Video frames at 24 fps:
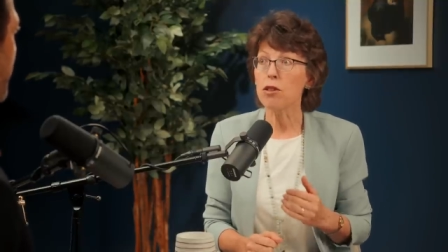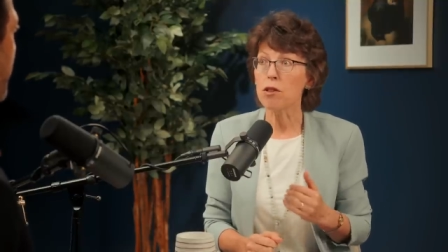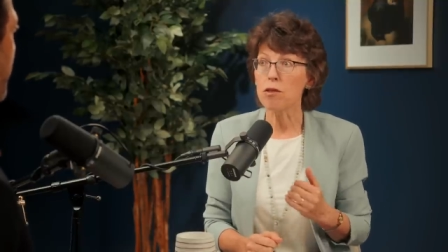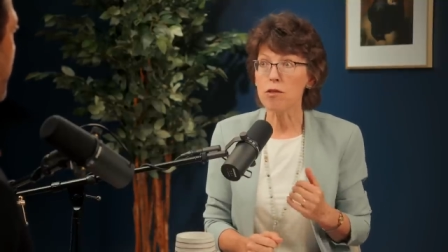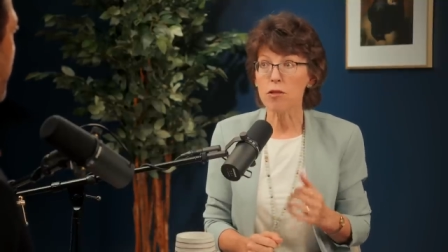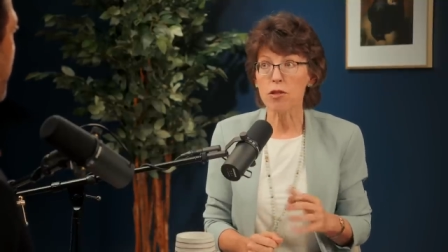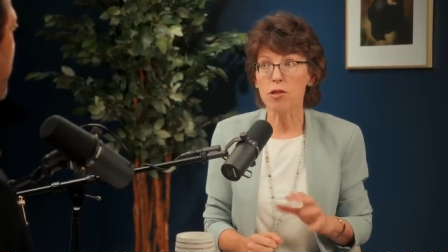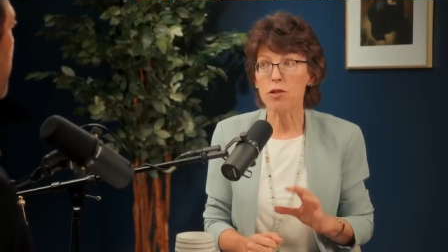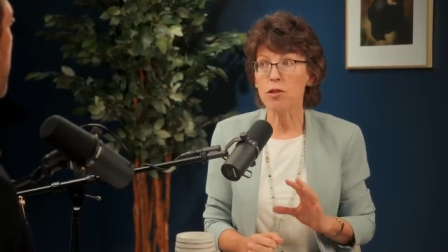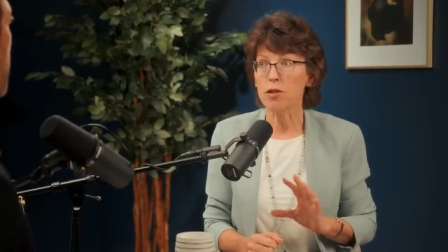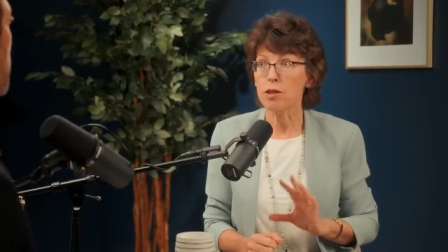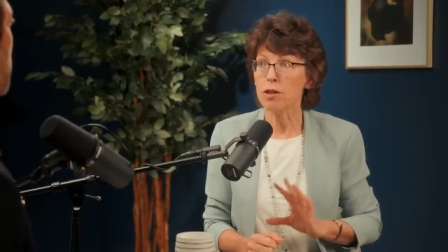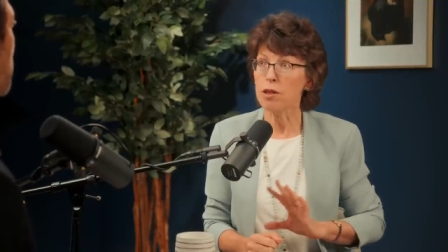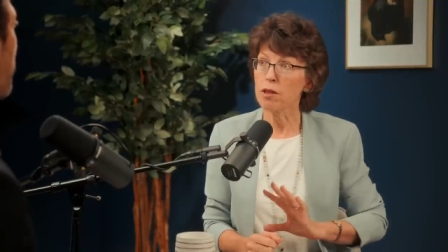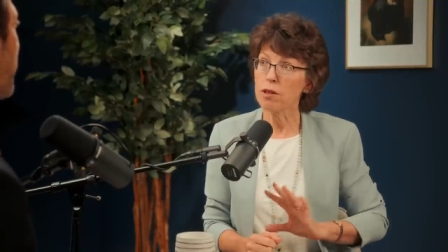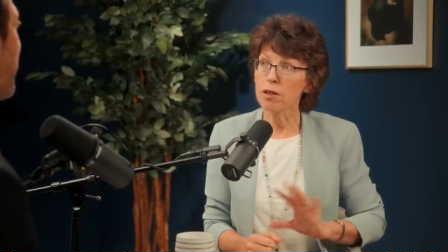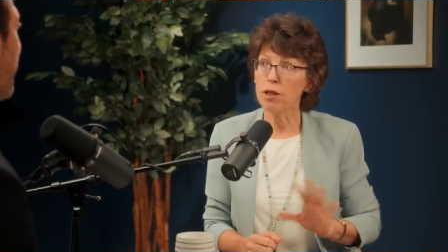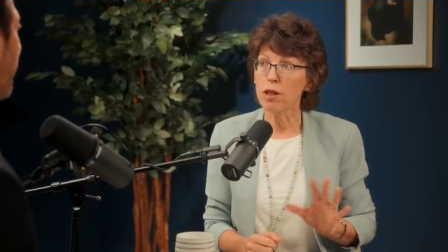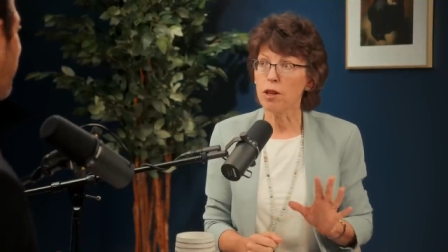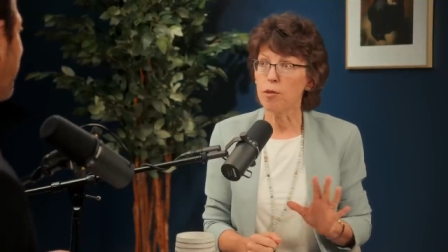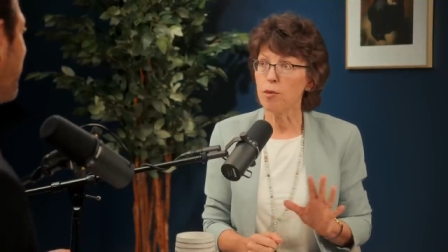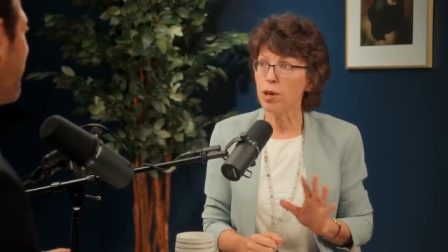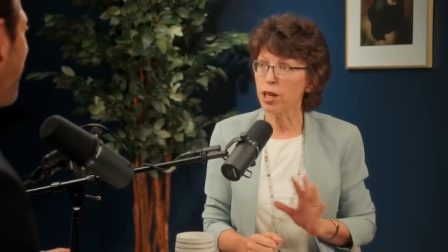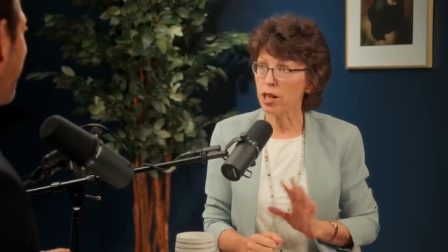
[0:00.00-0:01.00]
Don't just right.
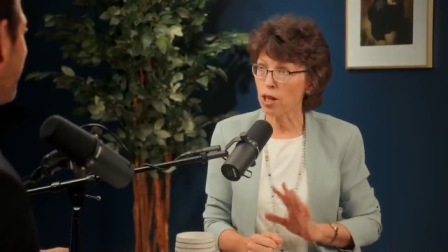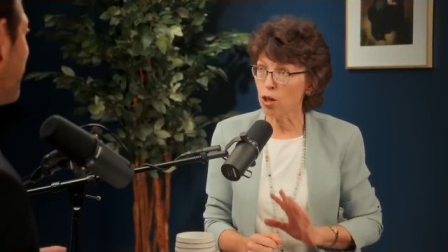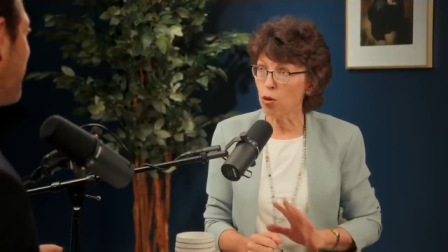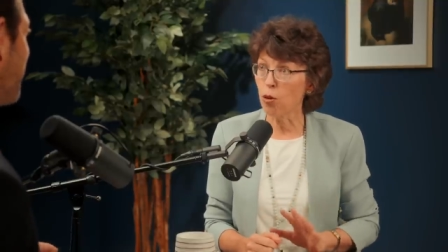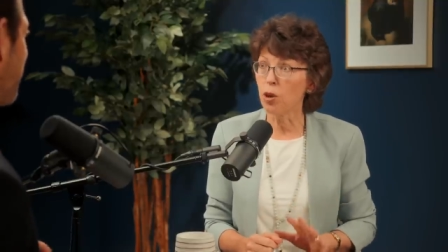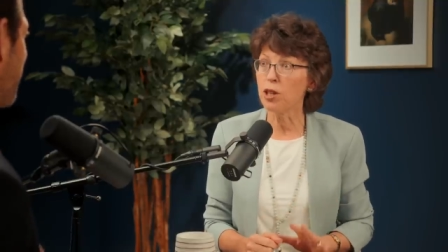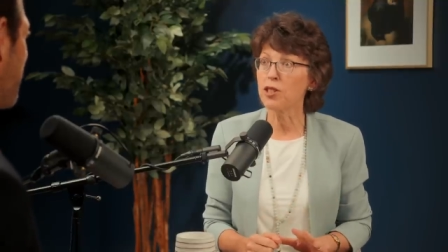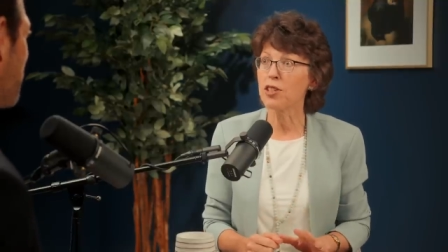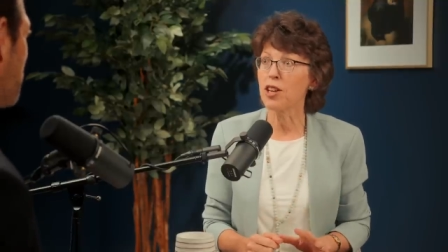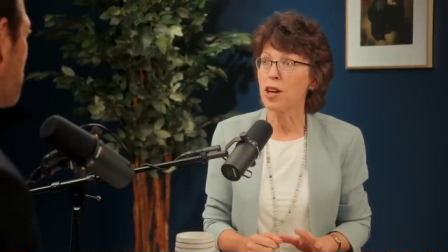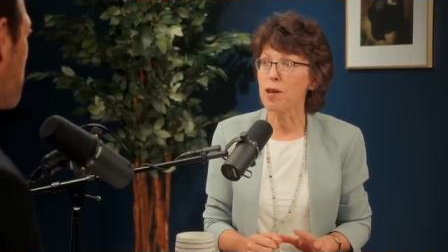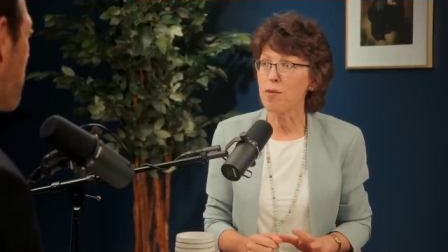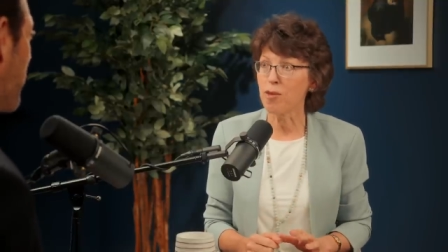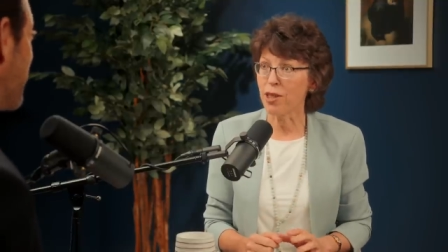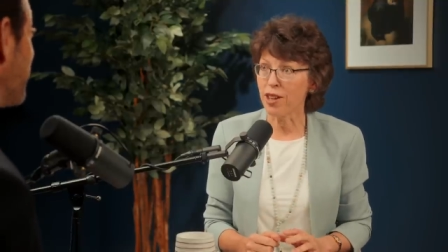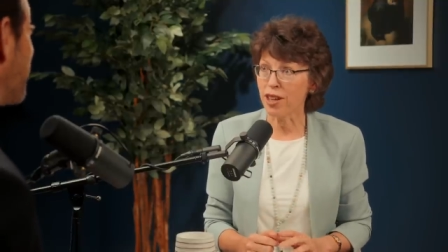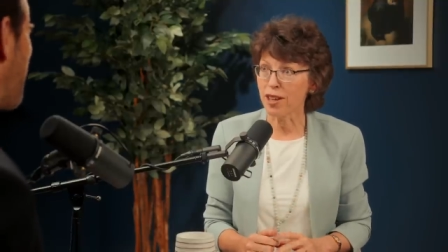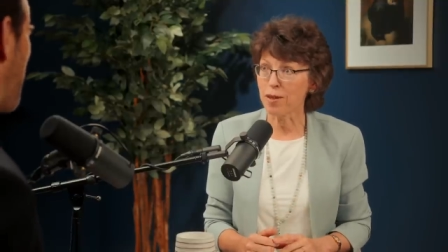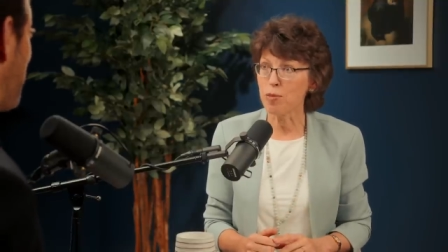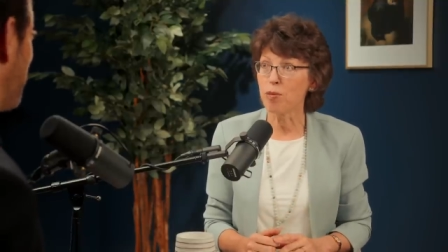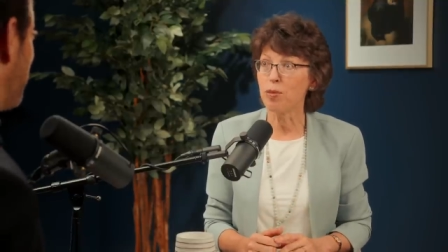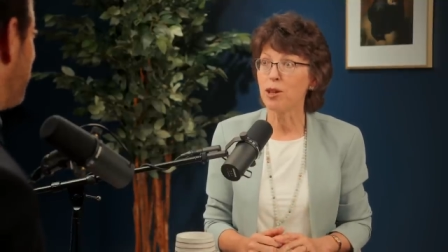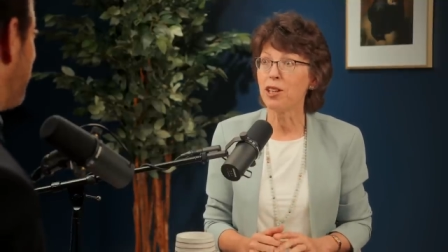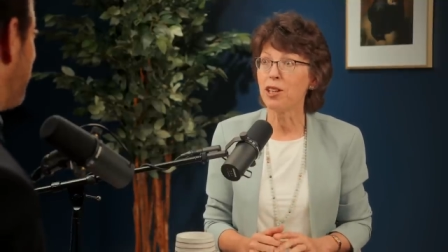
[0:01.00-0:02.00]
You know, it's make not it a one-time one-time